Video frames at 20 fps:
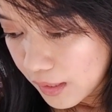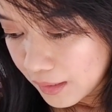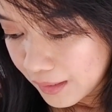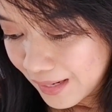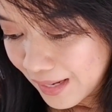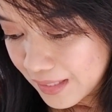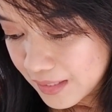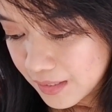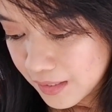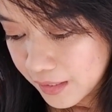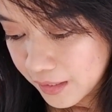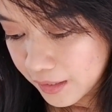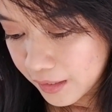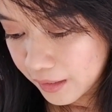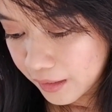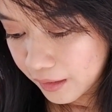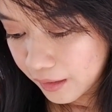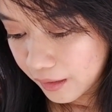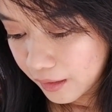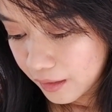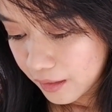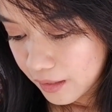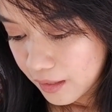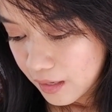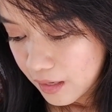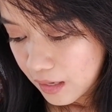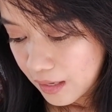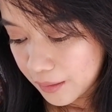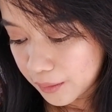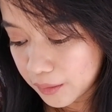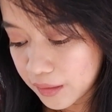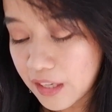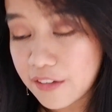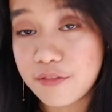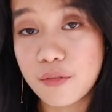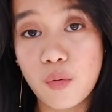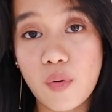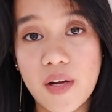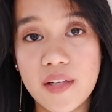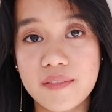last year, I only
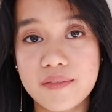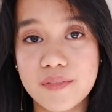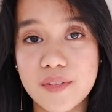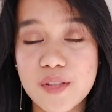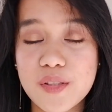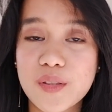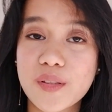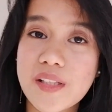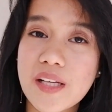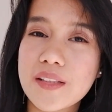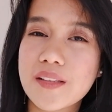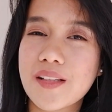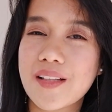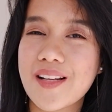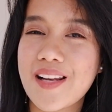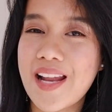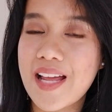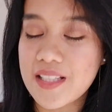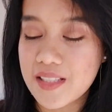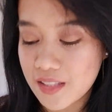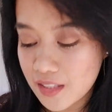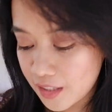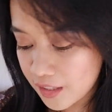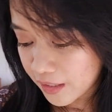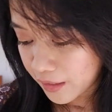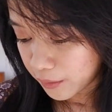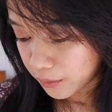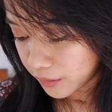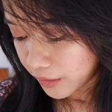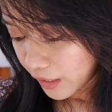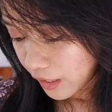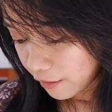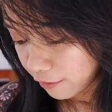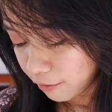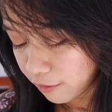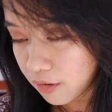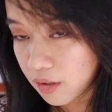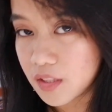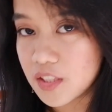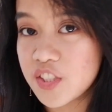have 1. So that last year, I only
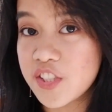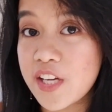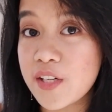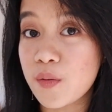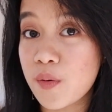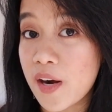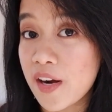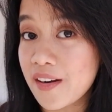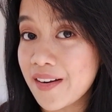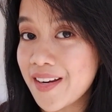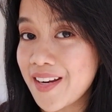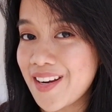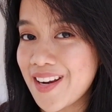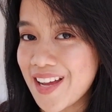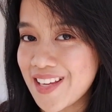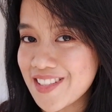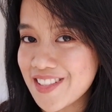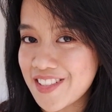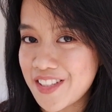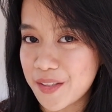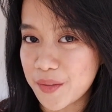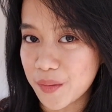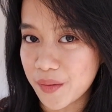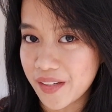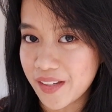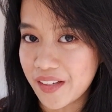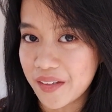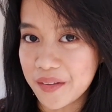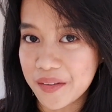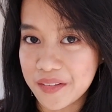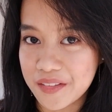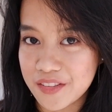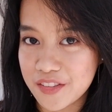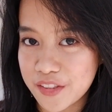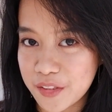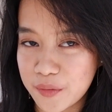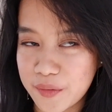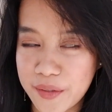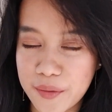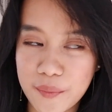have January last year, okay?
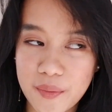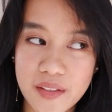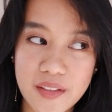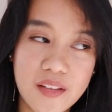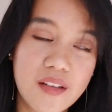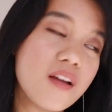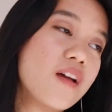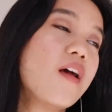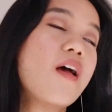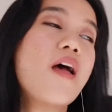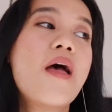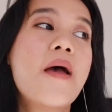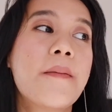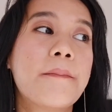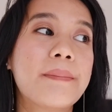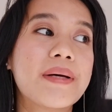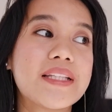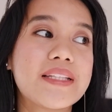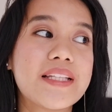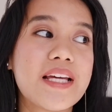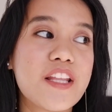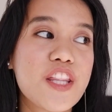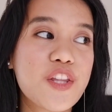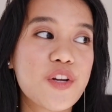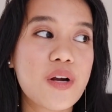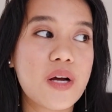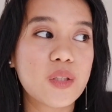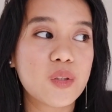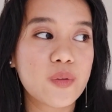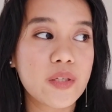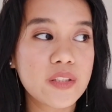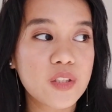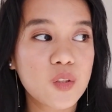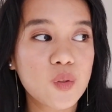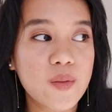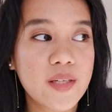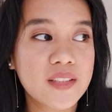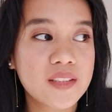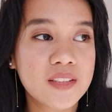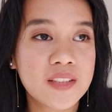January 1. But then throughout
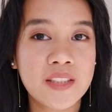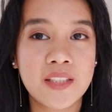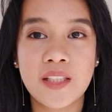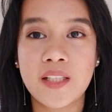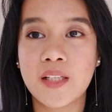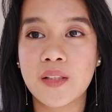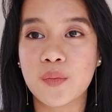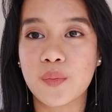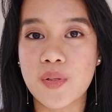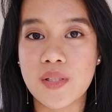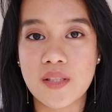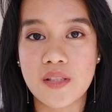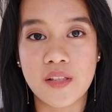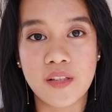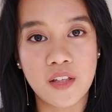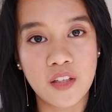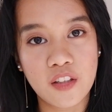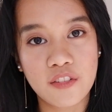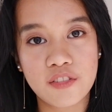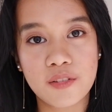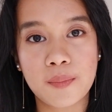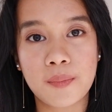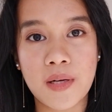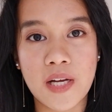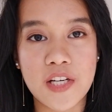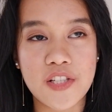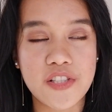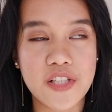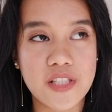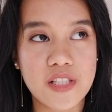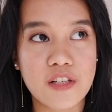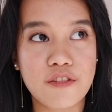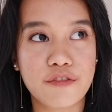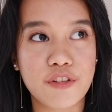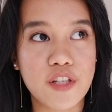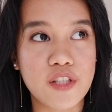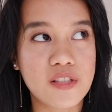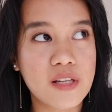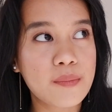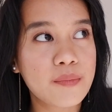2020, it was the year of the blushes, and
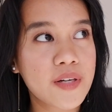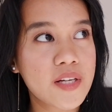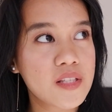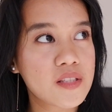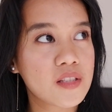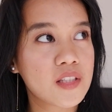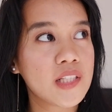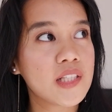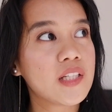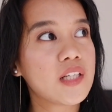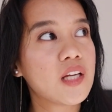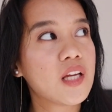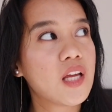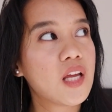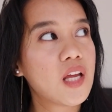for some reason,